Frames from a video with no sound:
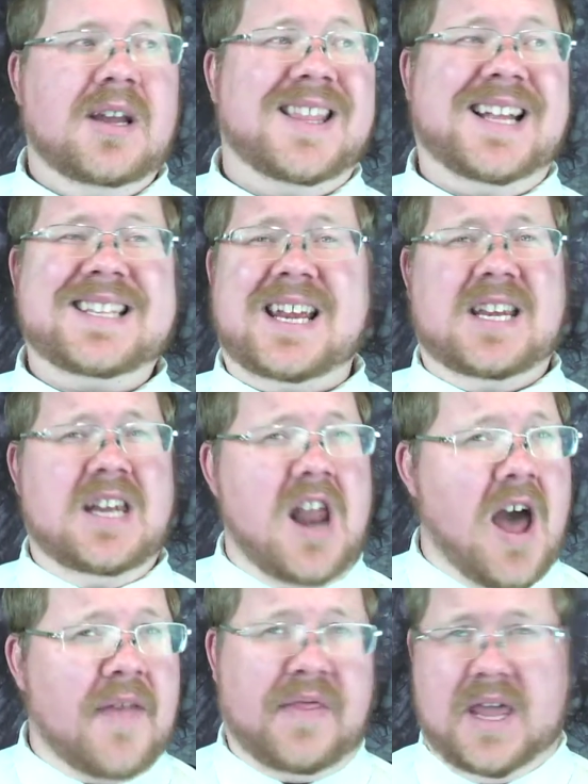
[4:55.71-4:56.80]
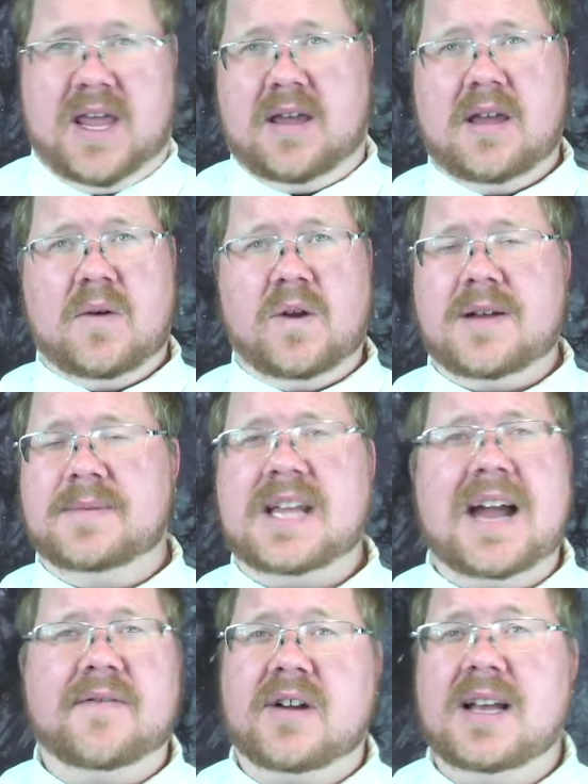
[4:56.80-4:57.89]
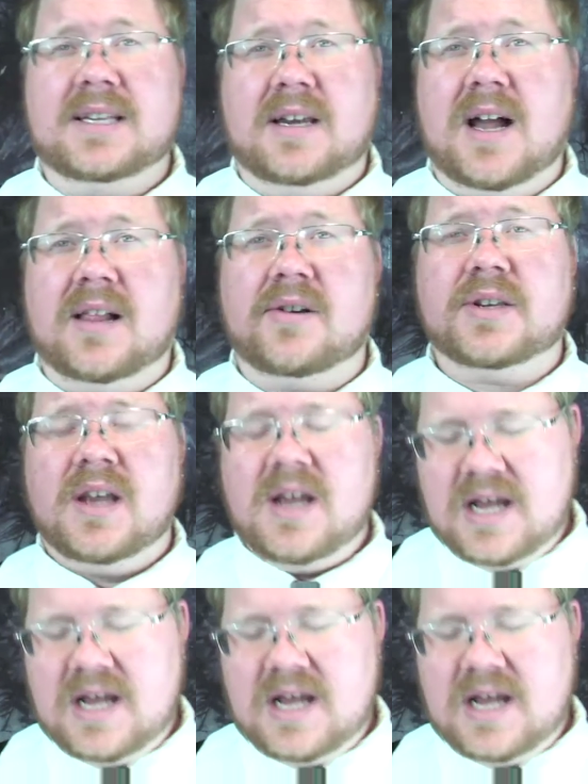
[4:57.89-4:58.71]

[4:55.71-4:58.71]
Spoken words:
That's like nothing when it comes to advertising dollars.